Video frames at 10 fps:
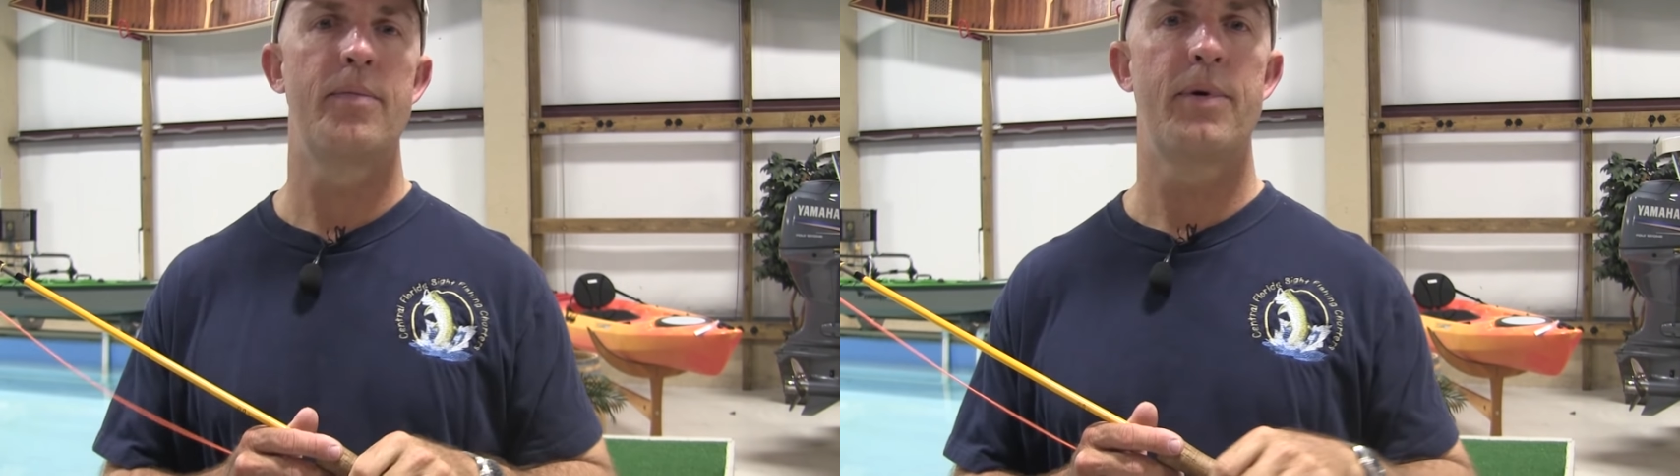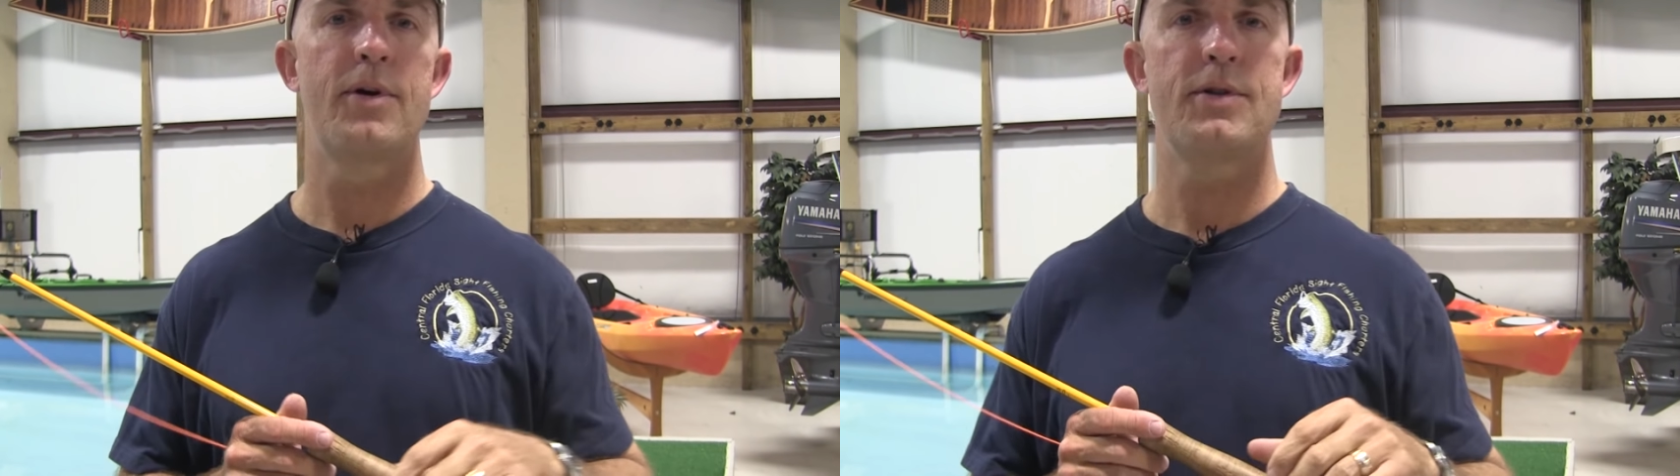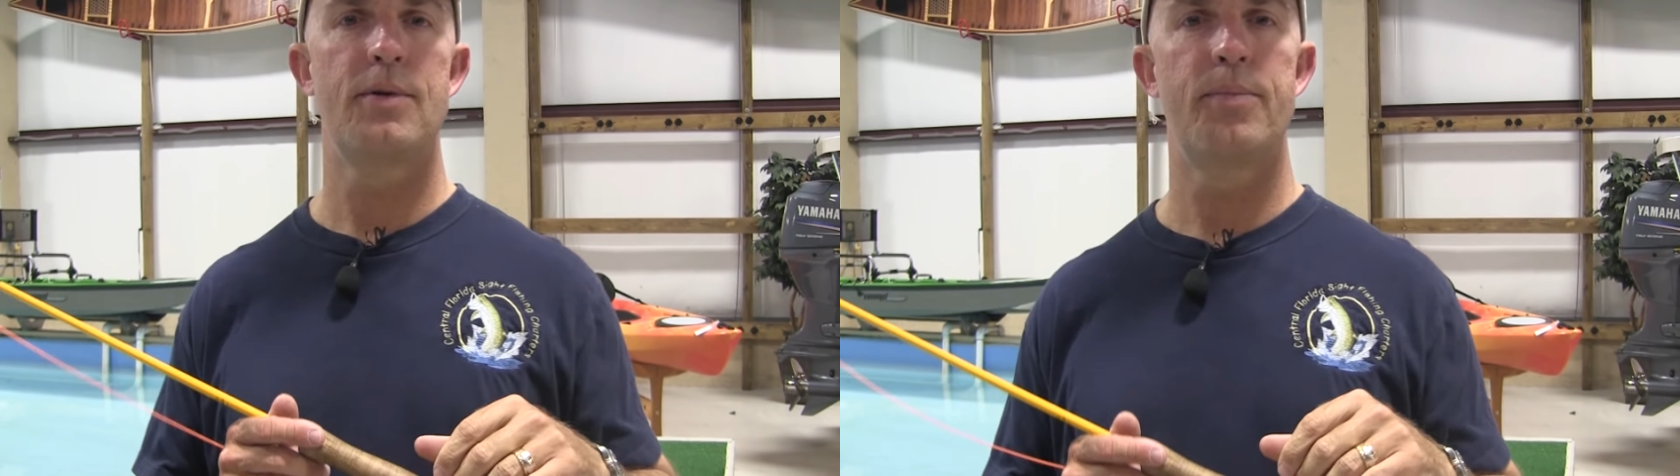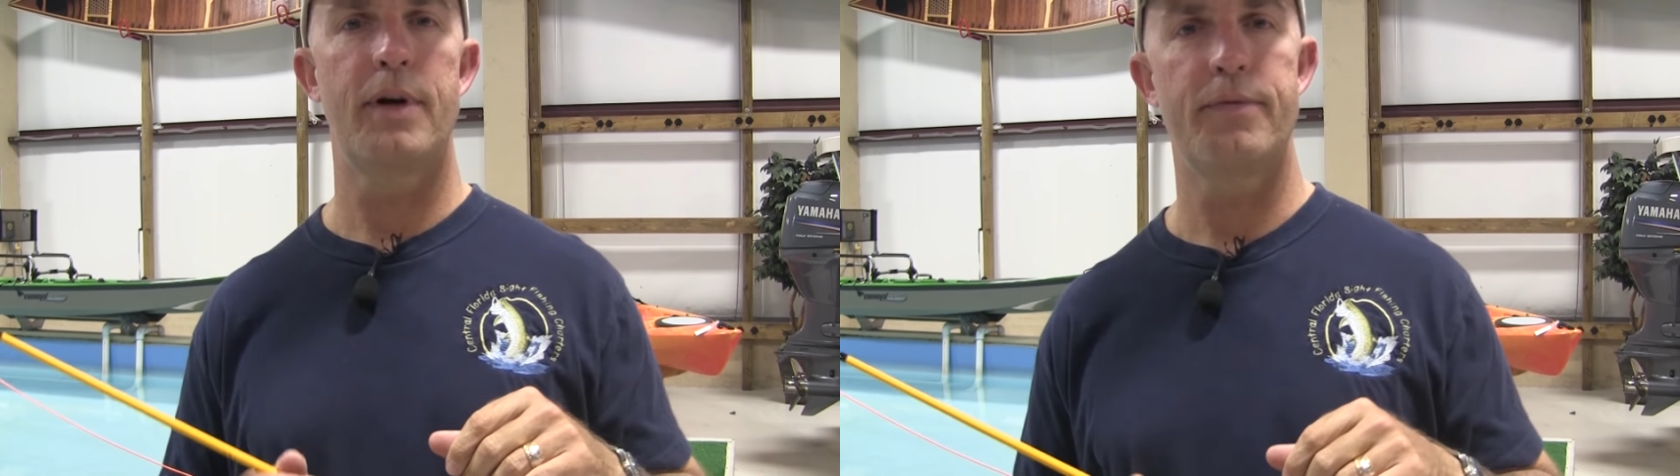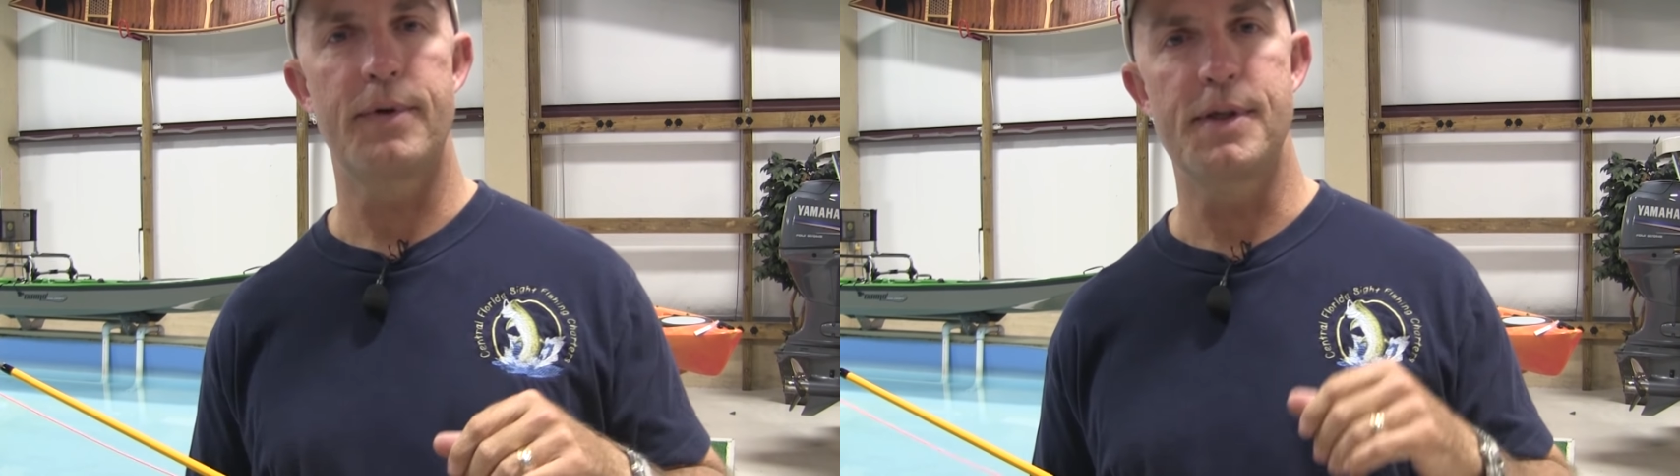of personal
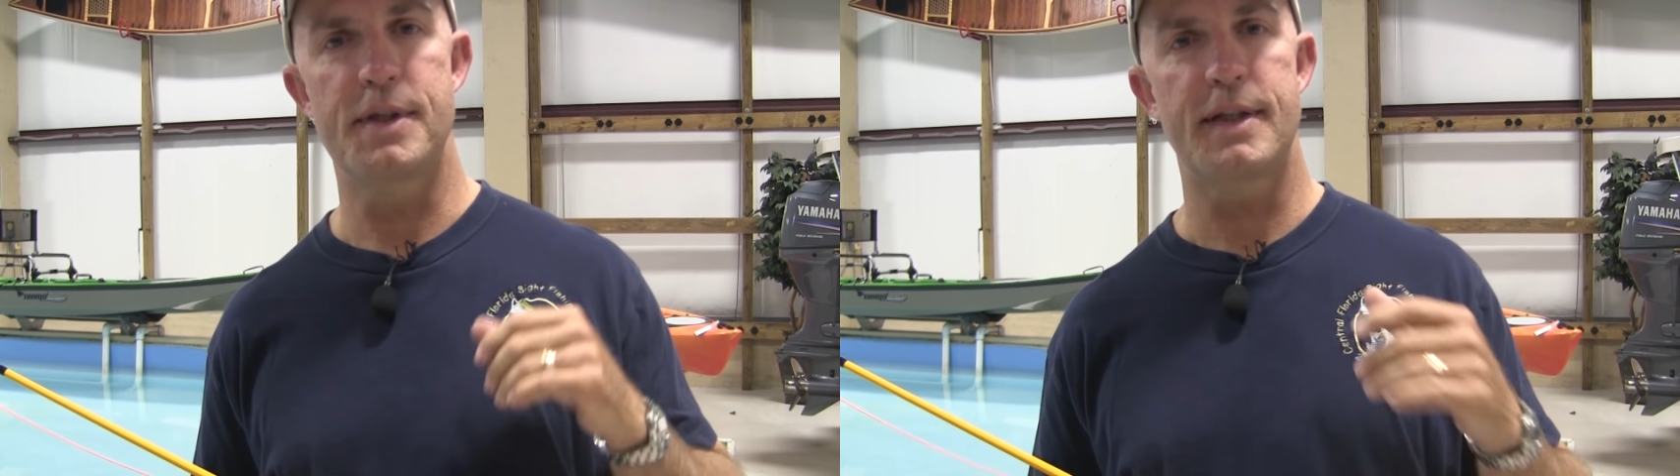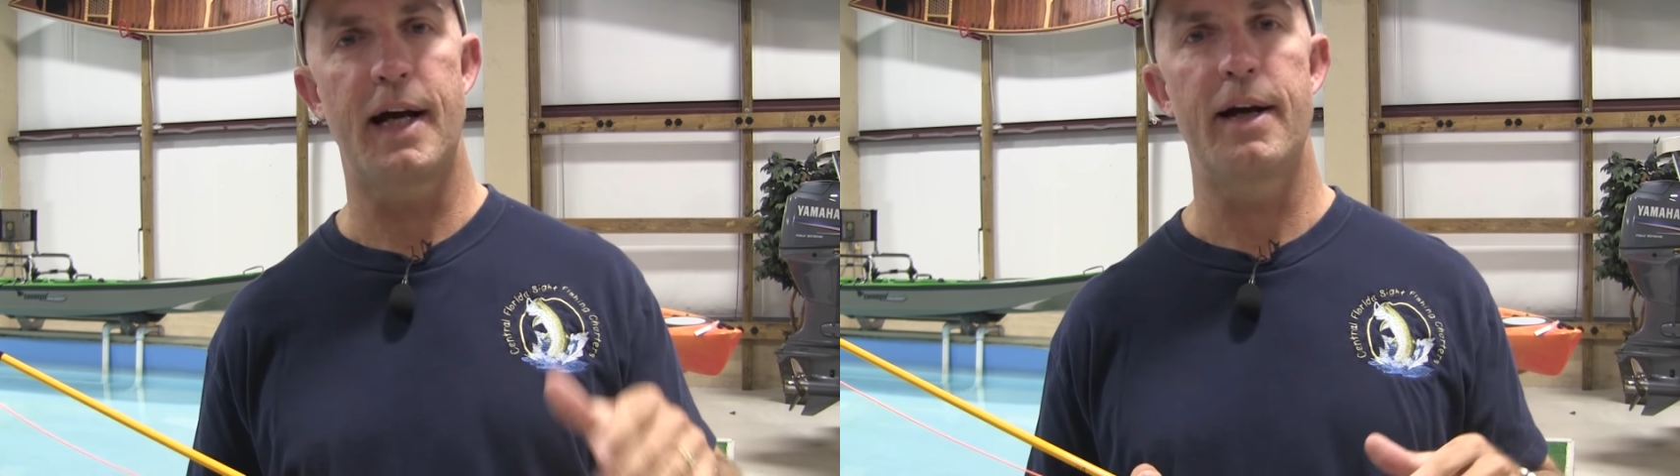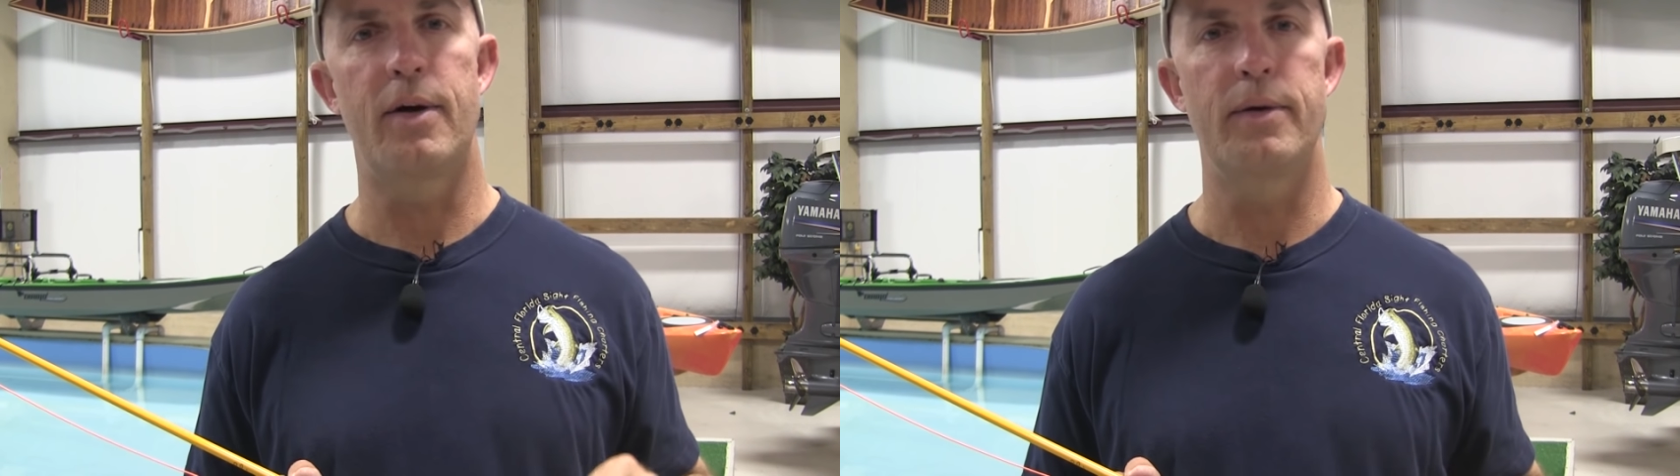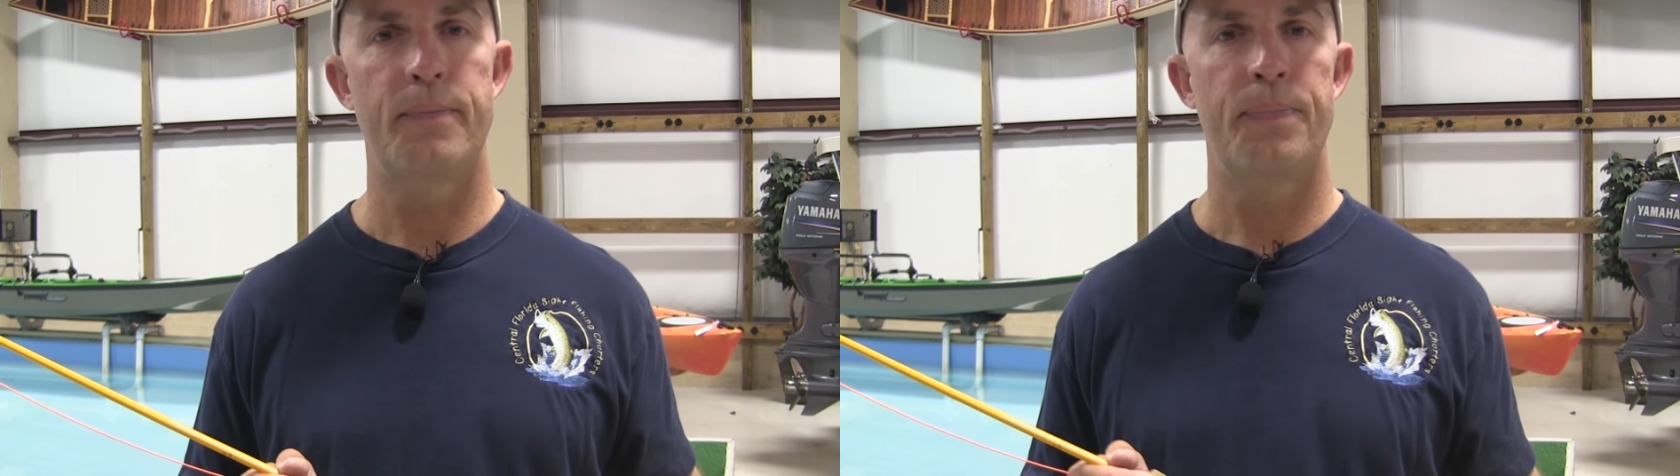preference, style.